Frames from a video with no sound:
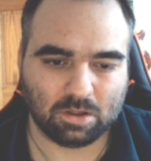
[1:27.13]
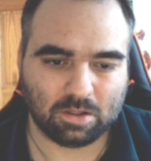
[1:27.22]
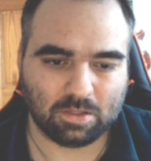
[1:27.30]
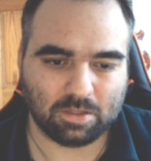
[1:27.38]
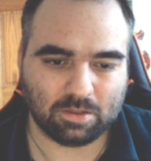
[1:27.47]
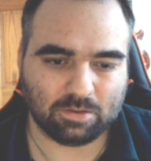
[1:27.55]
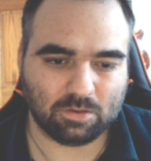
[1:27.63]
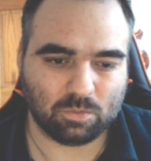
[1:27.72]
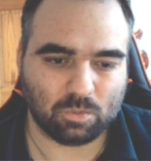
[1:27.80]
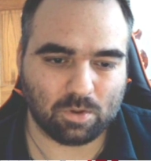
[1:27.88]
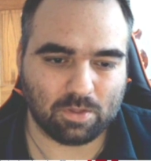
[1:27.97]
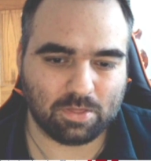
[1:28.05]
This is
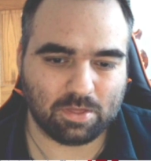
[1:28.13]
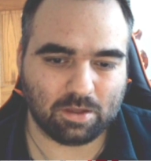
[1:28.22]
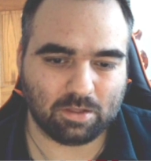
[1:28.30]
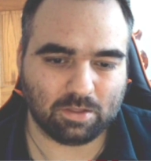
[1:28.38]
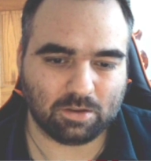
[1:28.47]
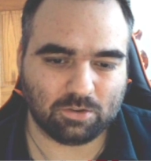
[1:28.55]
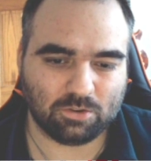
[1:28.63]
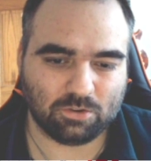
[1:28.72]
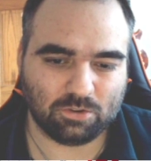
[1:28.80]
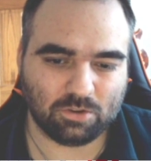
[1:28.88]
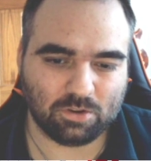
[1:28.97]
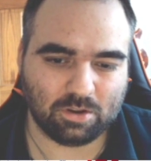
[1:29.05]
one thing that
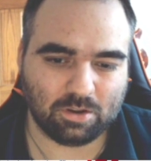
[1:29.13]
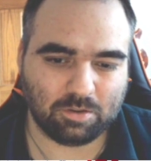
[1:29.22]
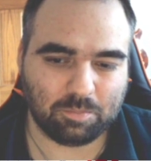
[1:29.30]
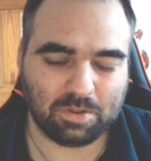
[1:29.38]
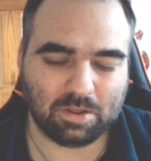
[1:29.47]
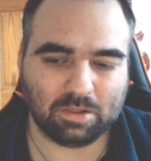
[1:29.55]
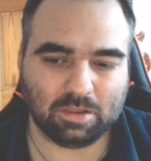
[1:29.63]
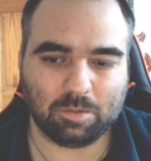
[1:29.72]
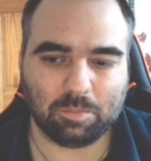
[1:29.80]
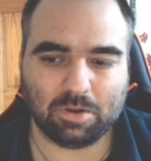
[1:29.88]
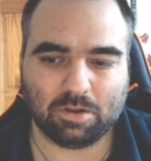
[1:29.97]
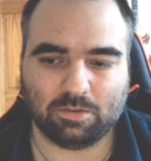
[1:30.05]
should be a little
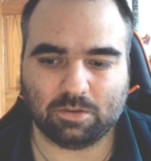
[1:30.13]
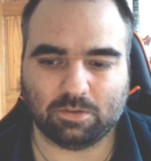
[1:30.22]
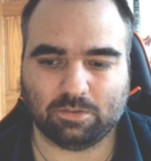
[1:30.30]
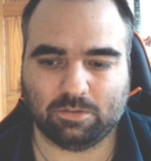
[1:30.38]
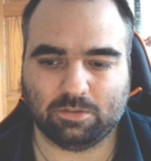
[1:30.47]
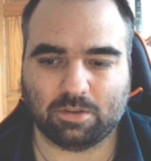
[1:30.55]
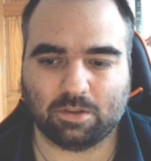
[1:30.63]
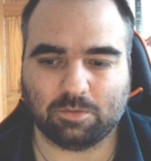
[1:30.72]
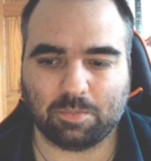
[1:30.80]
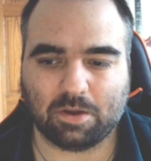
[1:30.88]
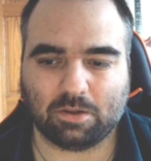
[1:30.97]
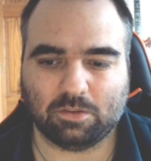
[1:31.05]
bit
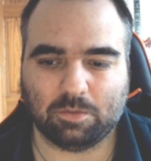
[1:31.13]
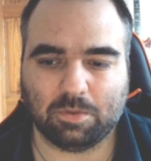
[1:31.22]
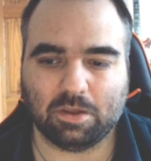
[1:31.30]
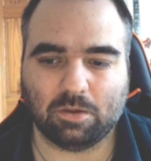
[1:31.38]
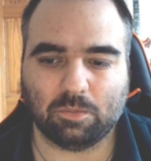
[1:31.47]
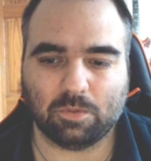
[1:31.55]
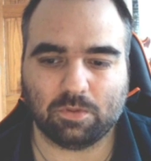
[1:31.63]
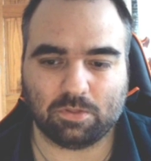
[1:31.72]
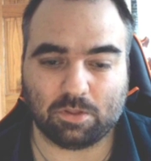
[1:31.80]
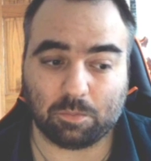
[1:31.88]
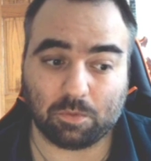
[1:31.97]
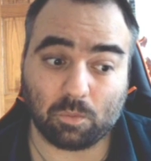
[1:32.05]
suspect to begin with.
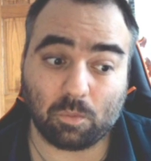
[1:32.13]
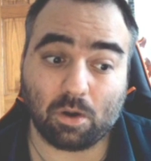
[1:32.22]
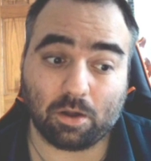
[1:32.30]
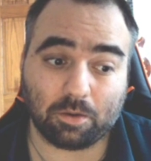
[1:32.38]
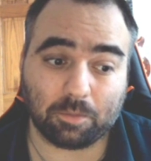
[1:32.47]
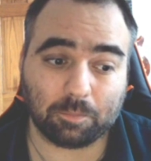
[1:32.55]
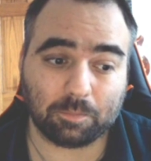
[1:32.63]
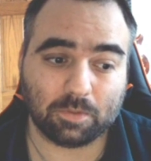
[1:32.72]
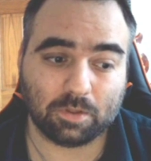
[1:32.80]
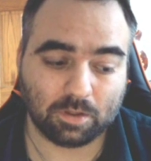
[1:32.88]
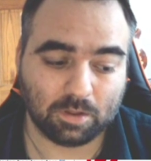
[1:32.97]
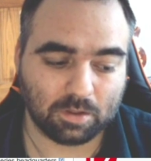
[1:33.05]
Number one
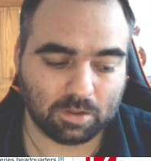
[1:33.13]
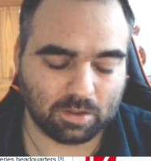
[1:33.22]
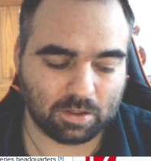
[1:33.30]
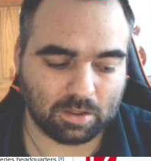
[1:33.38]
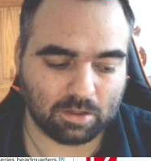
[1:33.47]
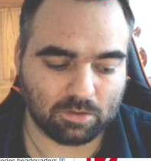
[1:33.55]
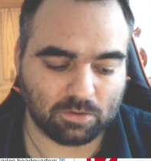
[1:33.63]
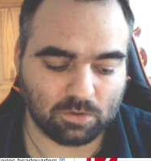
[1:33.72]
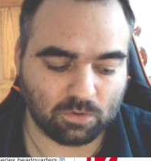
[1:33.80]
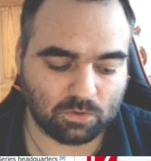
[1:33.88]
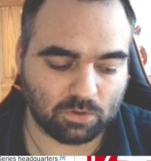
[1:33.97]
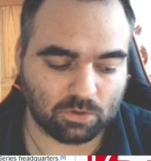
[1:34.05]
is
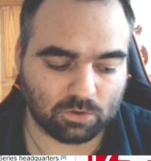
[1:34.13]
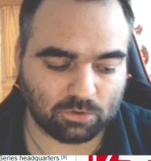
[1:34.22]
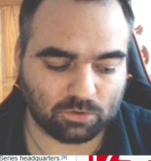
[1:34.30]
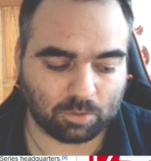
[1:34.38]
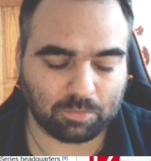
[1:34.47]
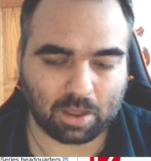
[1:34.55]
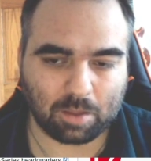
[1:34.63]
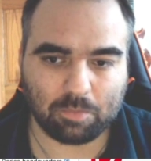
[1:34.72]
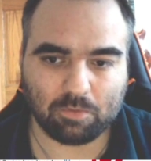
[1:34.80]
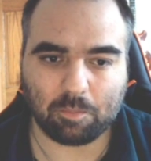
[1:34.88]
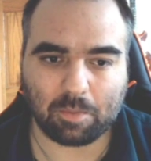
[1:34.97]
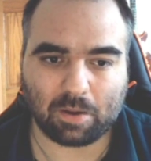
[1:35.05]
usually there's some type
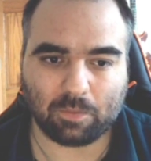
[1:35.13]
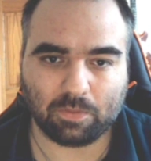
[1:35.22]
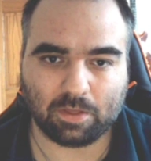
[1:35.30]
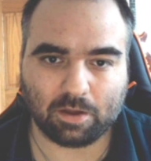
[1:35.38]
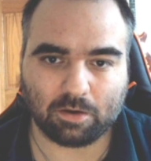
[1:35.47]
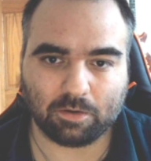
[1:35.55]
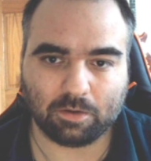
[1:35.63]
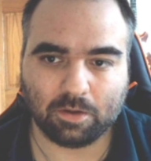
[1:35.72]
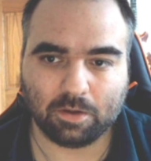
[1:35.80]
of amount there.